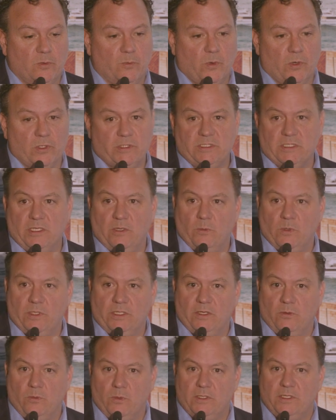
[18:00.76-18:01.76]
reports. And what
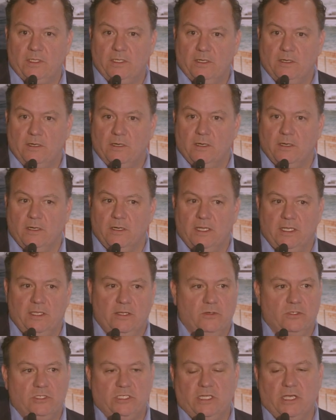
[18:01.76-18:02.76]
they really are, and
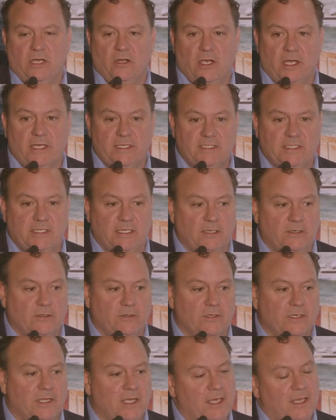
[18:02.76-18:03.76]
they're GRI
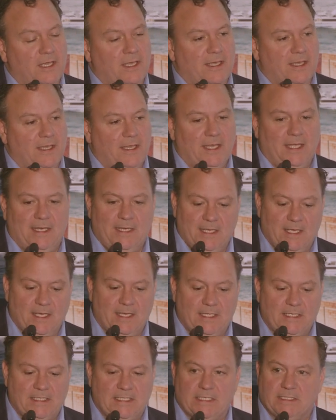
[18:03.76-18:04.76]
standard, and yeah,
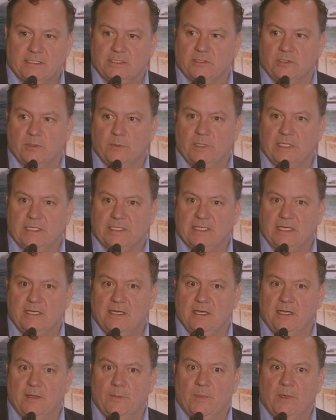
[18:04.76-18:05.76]
it takes a little bit of
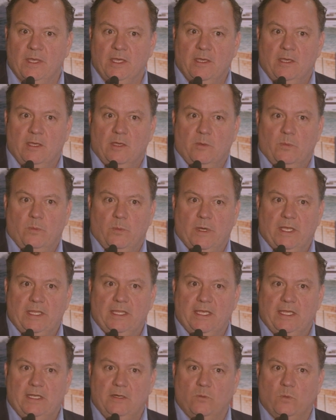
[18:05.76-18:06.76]
time, but
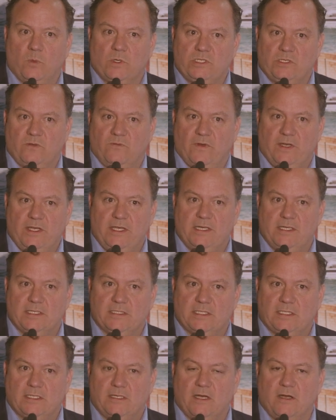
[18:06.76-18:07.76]
then what you find is
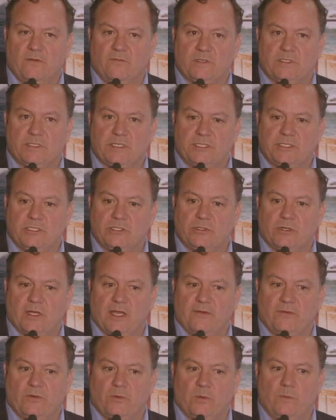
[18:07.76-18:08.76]
that the conversations you're
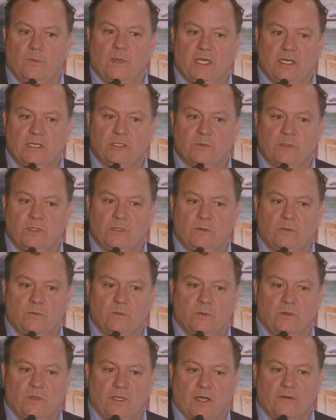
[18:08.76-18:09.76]
having with management,
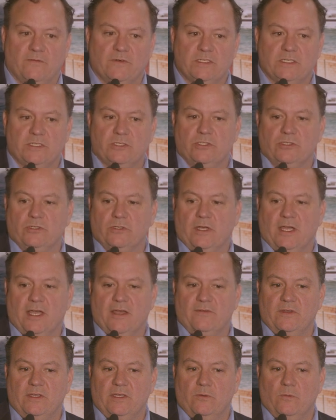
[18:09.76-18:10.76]
the conversations you're
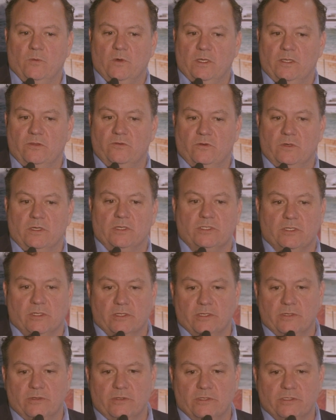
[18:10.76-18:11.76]
having with
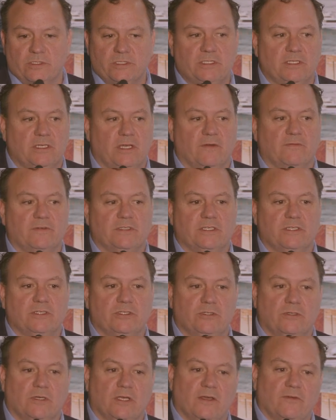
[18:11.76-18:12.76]
traditional owners, the
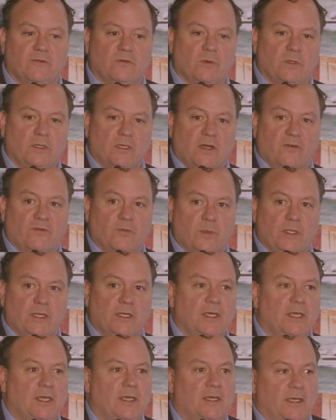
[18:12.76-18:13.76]
conversation you're having with government,
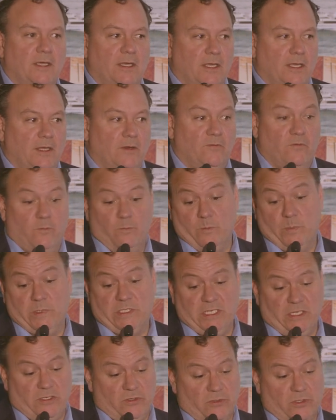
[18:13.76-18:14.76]
and
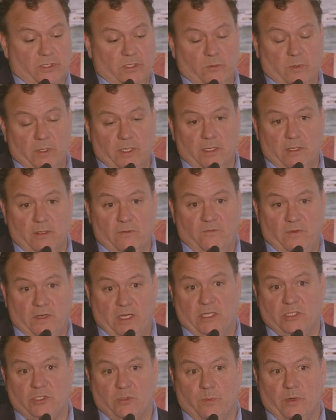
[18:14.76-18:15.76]
particularly with
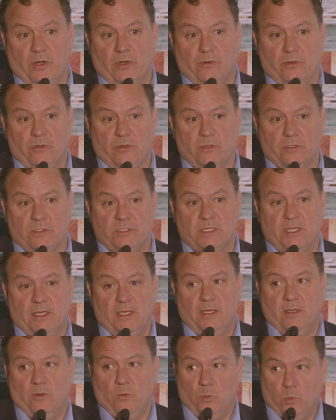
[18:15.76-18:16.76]
financial partners,
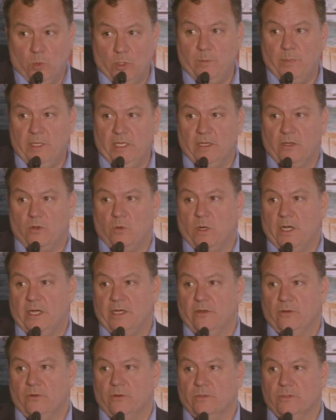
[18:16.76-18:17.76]
would-be
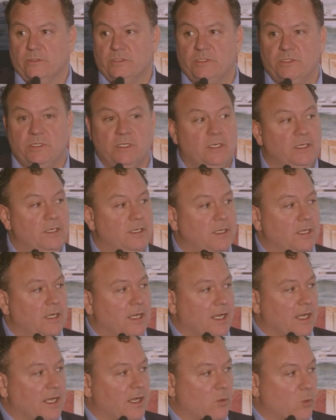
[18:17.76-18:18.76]
acquirers,
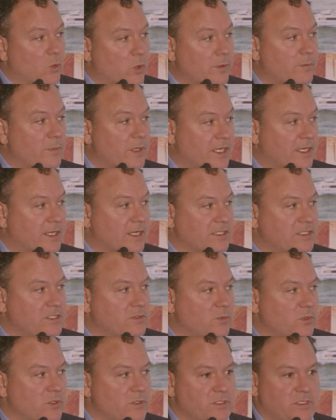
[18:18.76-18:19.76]
would-be
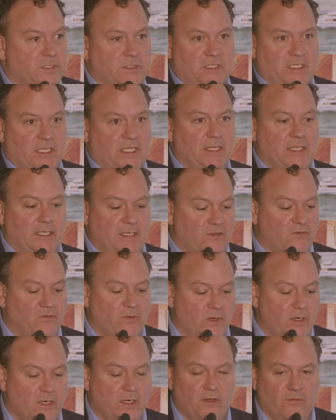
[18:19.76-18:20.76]
customers, suddenly it's
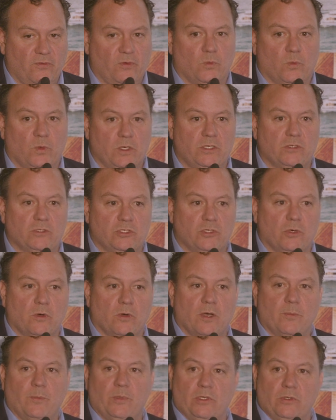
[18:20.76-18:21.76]
very different when you show
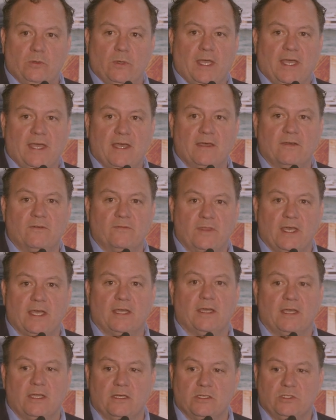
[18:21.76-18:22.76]
up and you have that
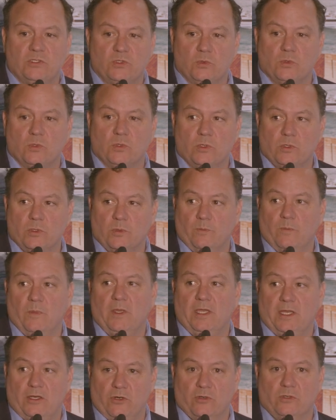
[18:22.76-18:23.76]
kind of tool
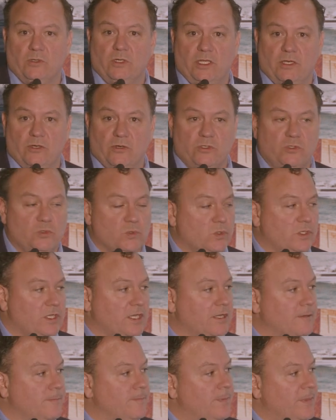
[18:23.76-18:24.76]
in your
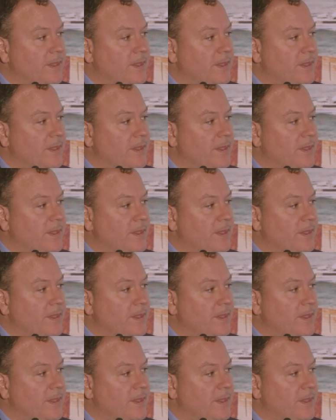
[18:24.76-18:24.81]
toolkit.